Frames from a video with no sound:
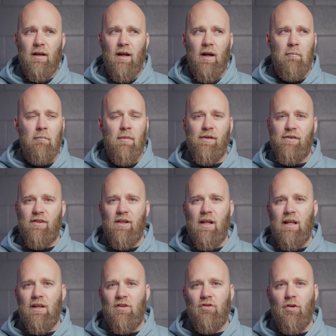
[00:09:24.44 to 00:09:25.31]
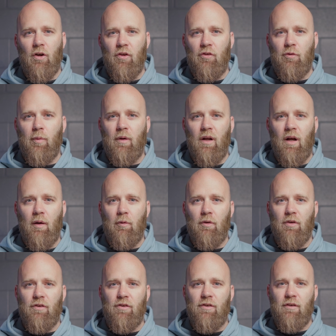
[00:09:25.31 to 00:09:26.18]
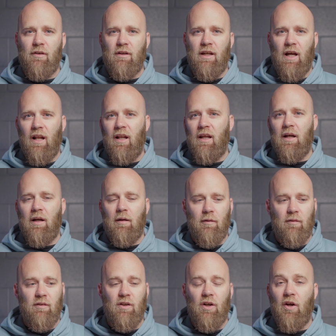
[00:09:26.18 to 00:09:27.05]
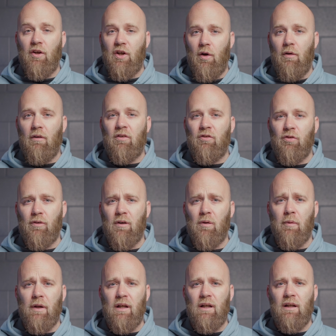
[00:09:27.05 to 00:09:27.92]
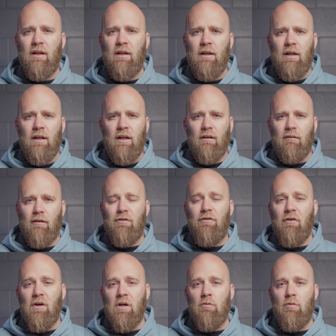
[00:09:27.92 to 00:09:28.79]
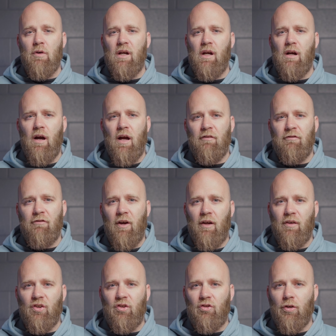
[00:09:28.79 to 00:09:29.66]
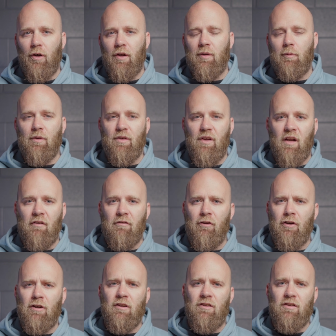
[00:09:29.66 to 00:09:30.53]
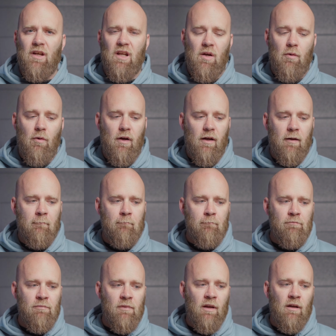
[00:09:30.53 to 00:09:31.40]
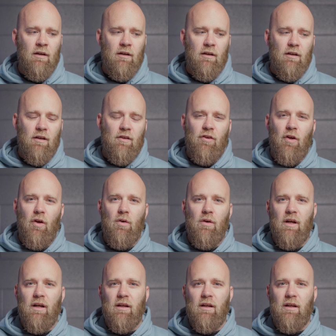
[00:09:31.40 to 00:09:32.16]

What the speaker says: missed any shots when I was culling, going through a wedding. It was very rare I found a shot that was out of focus anyway. So,